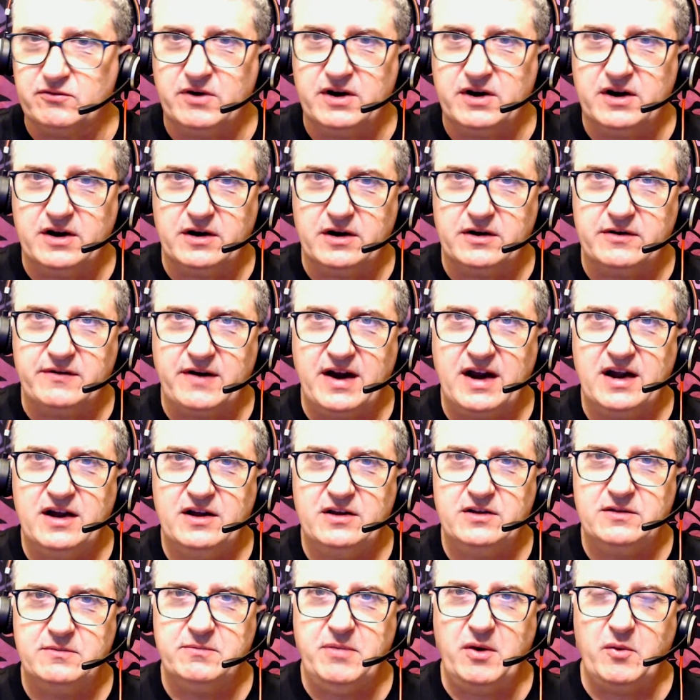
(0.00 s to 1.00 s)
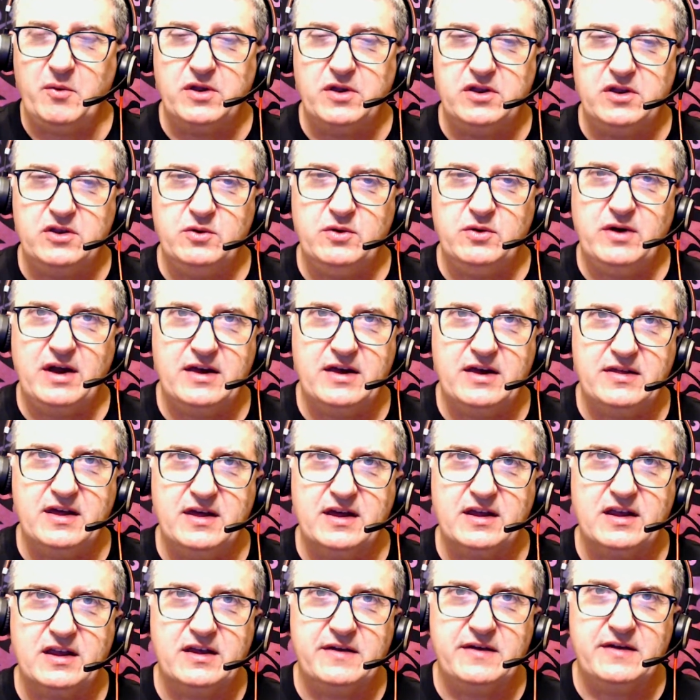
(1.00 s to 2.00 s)
around. But we do have that
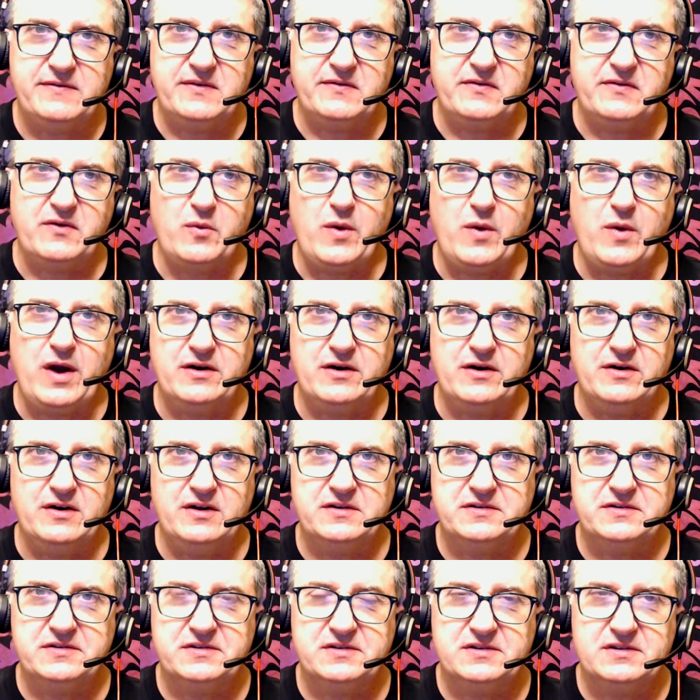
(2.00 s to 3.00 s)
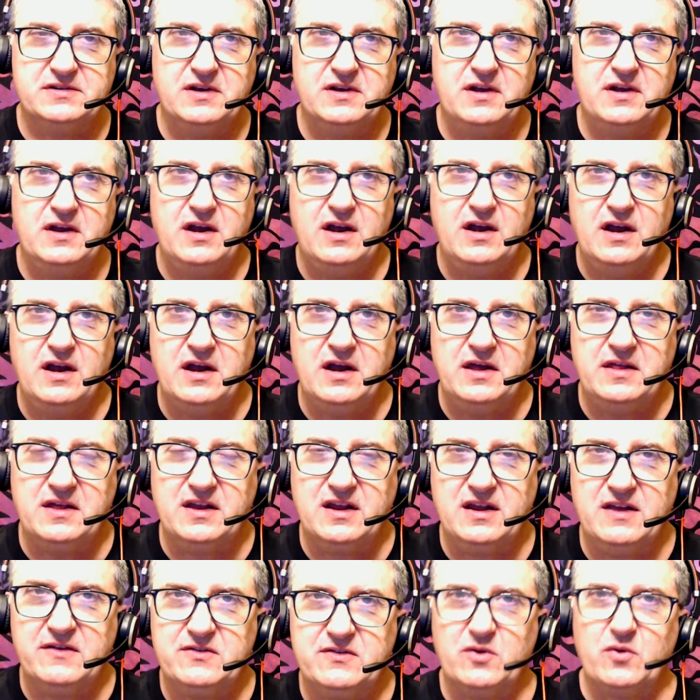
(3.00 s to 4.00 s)
gift of awareness. And that
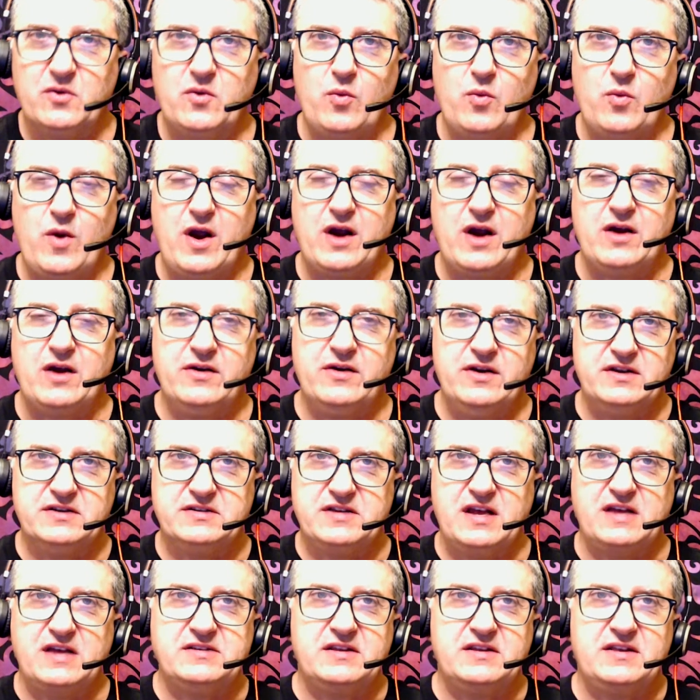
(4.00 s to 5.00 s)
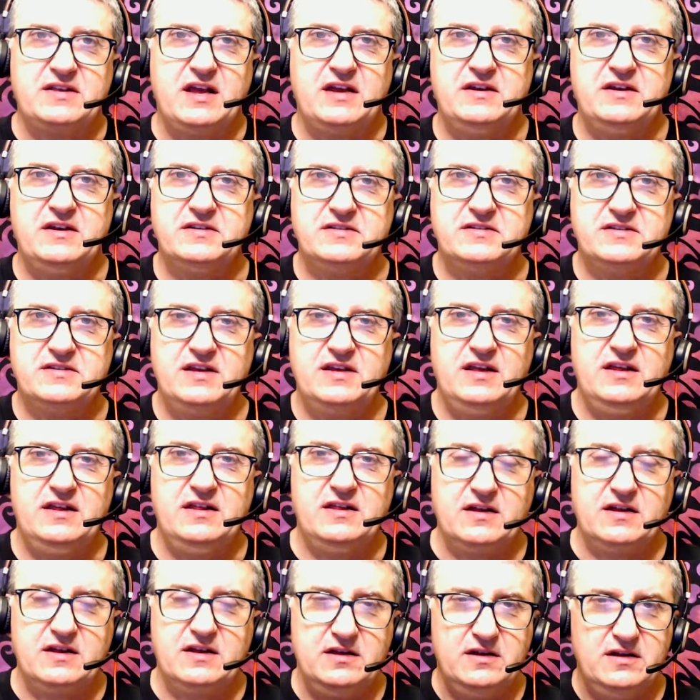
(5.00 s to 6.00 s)
gift of awareness has a tendency to
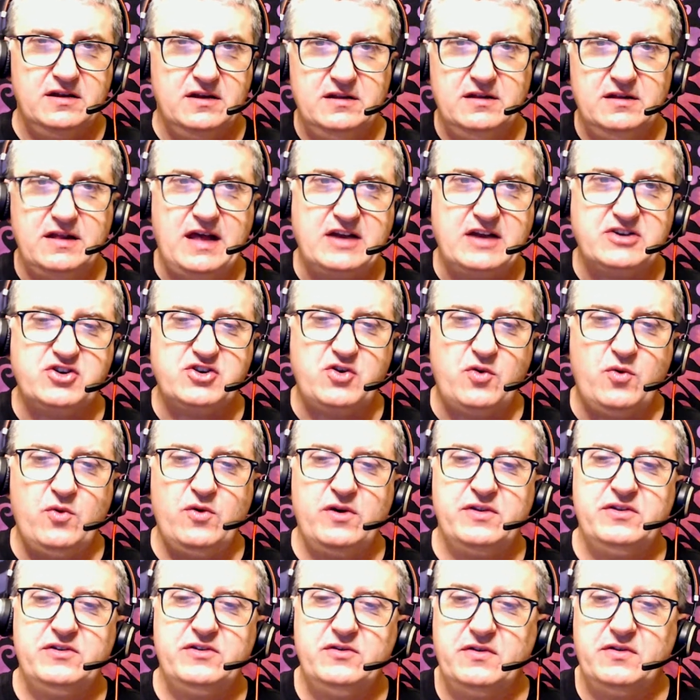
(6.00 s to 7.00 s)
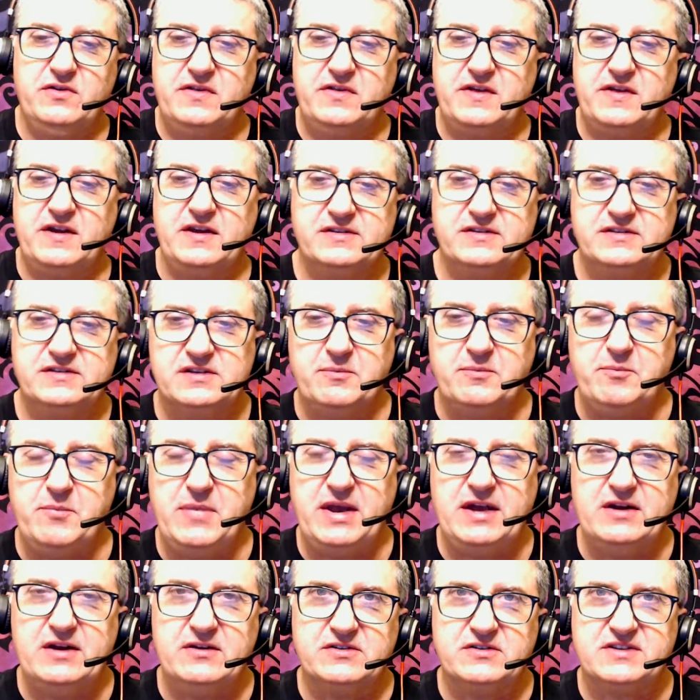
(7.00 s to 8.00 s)
latch onto things and
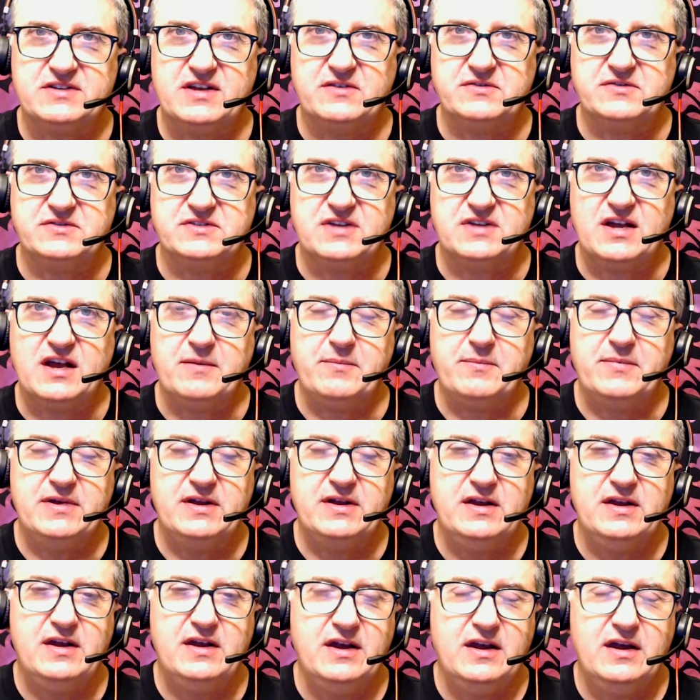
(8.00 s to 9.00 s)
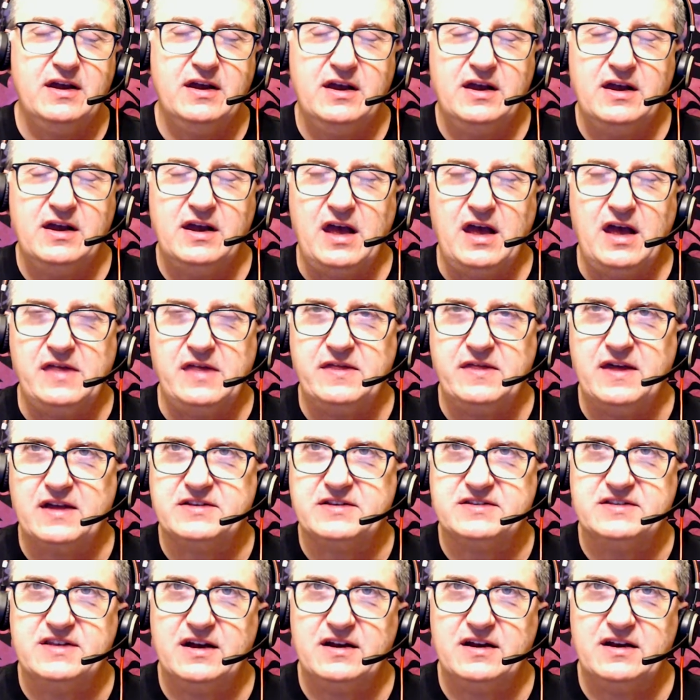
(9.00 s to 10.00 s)
beat ourselves up. And
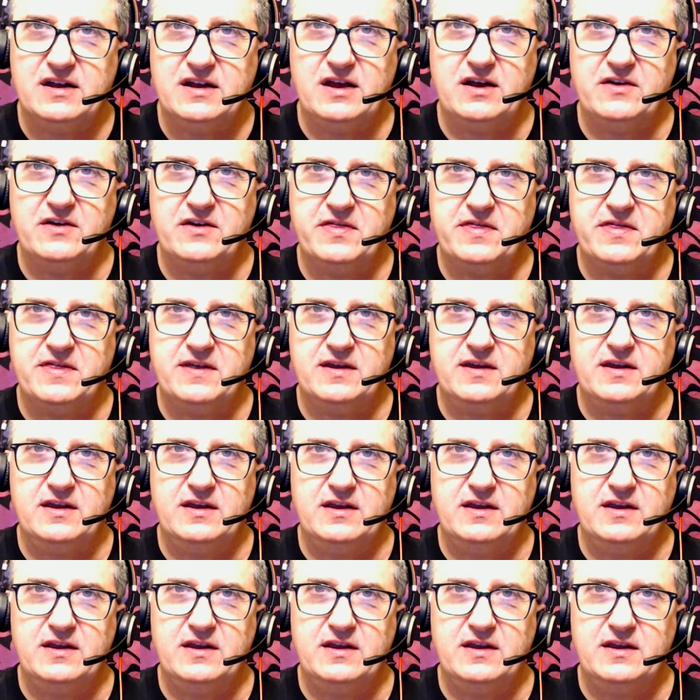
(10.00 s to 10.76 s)
that's not healthy.